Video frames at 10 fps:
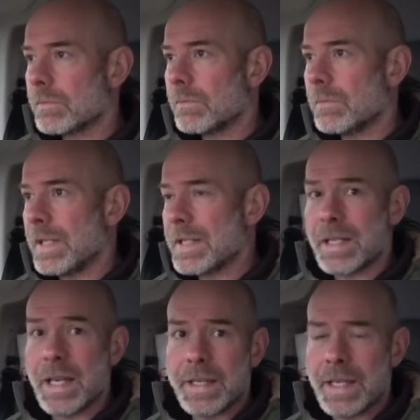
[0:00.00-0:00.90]
when it's
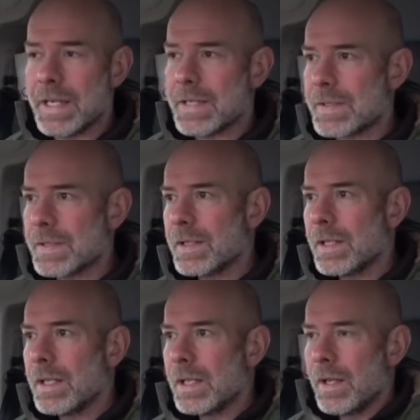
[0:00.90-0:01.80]
like this,
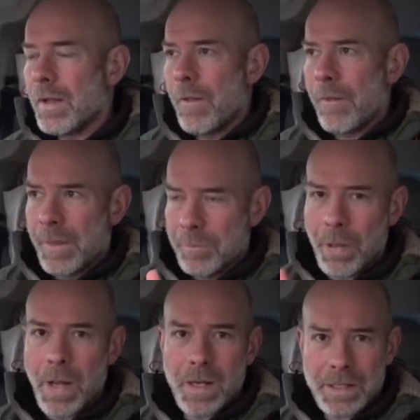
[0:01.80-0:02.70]

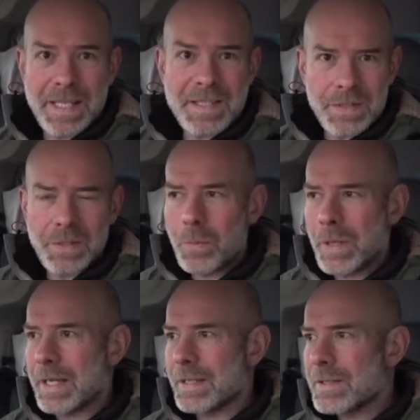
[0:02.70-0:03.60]
park into the
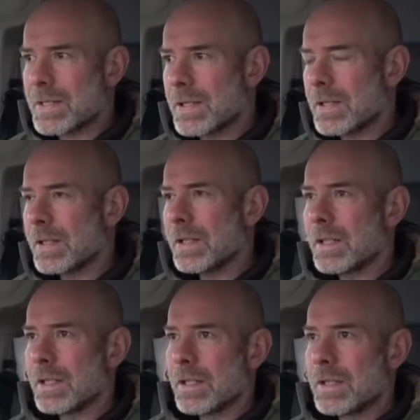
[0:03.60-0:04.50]
wind
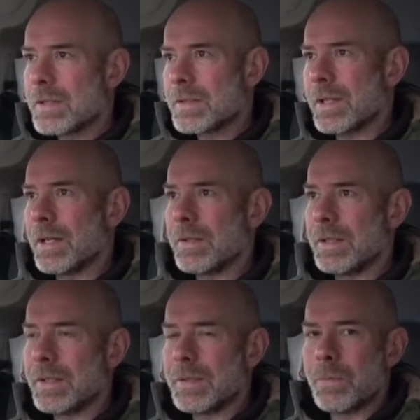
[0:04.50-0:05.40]
so
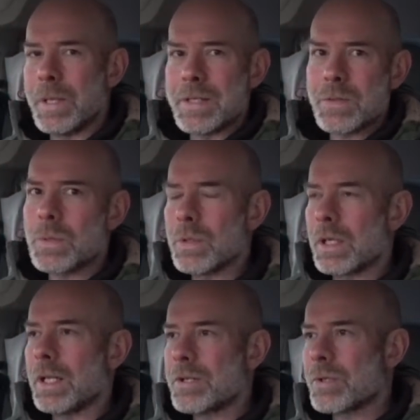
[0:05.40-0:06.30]
that the wind will
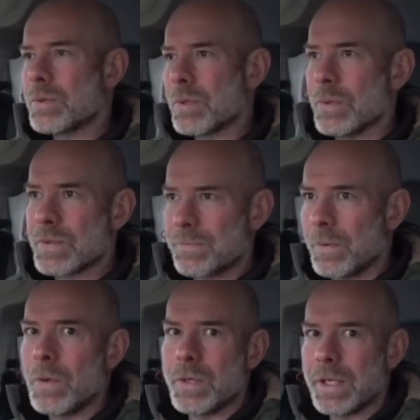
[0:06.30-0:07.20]
close your doors
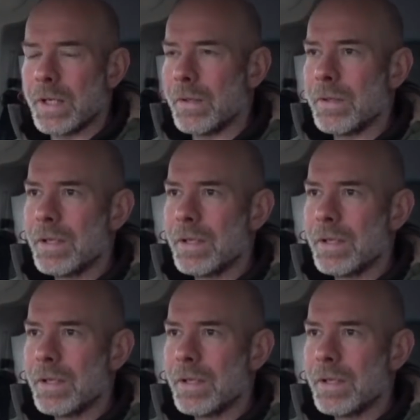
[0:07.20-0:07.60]
for you.